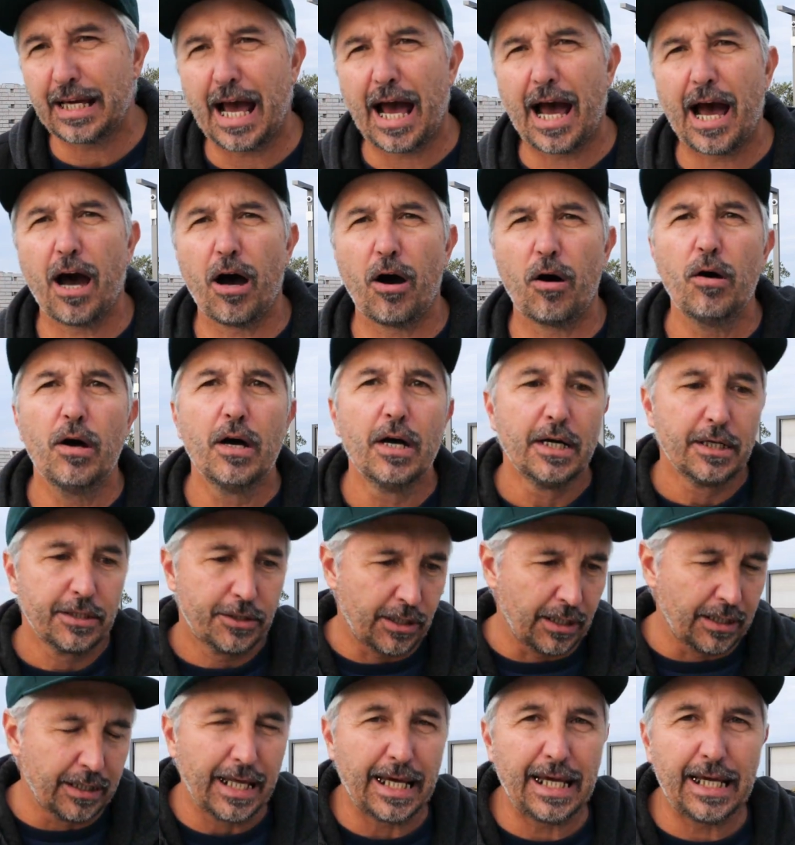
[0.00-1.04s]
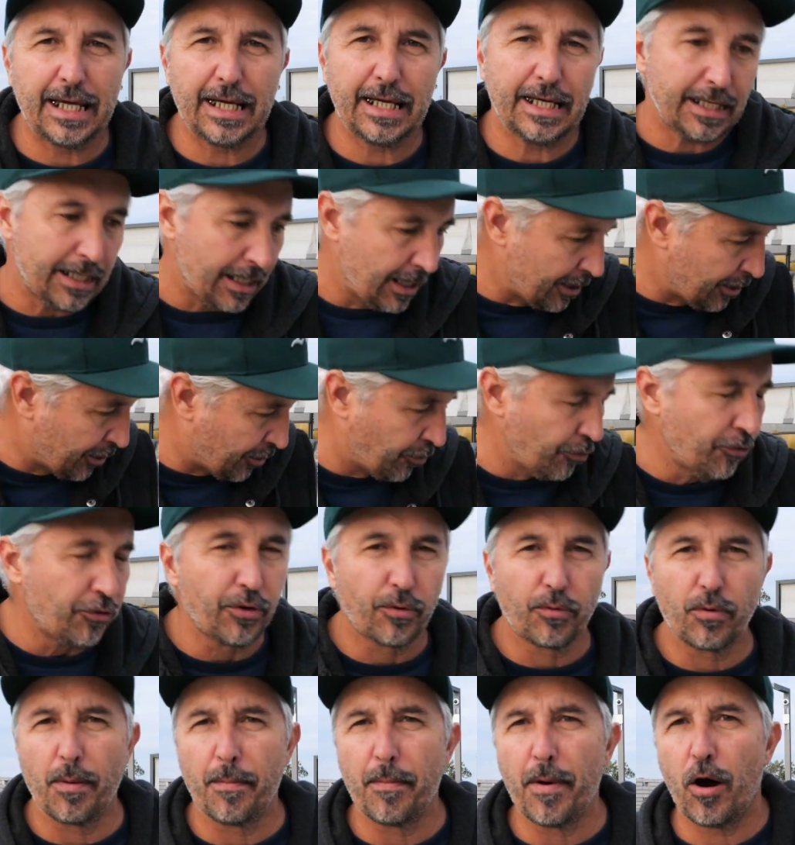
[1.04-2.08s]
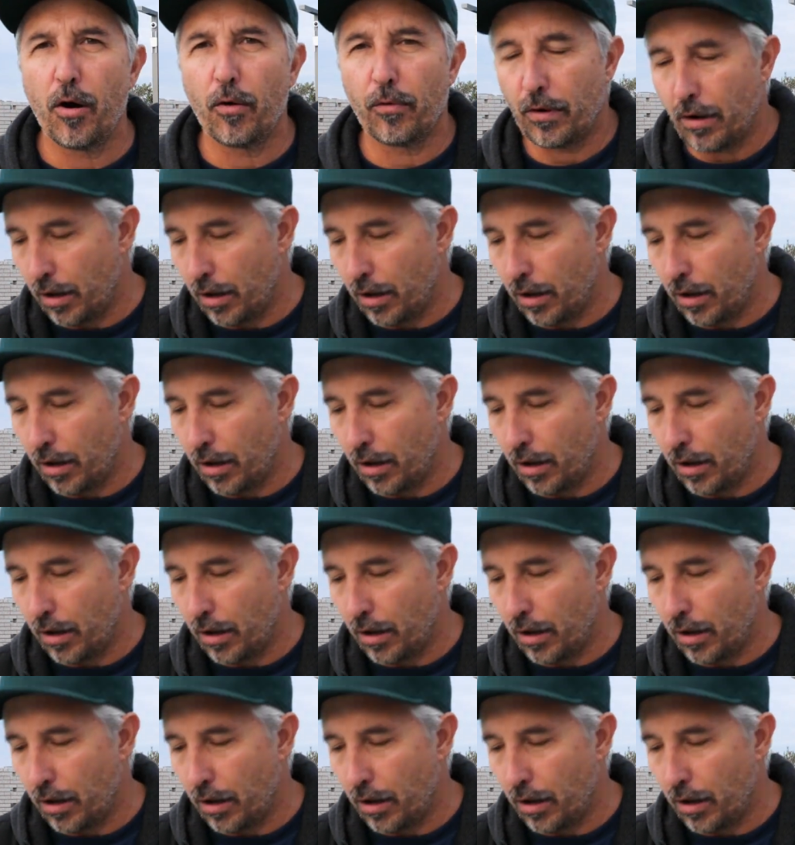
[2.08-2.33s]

how to link it to the remote.